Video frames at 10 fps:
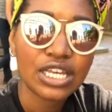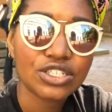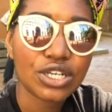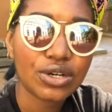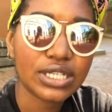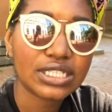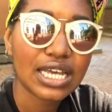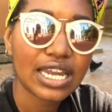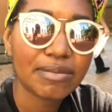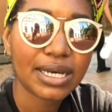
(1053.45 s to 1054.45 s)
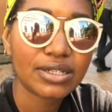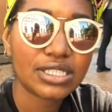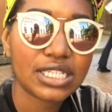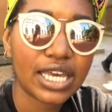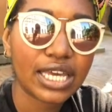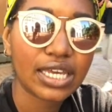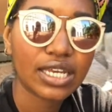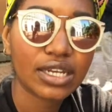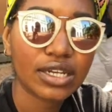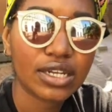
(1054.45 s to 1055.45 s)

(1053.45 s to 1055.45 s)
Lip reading: So it's not about saying,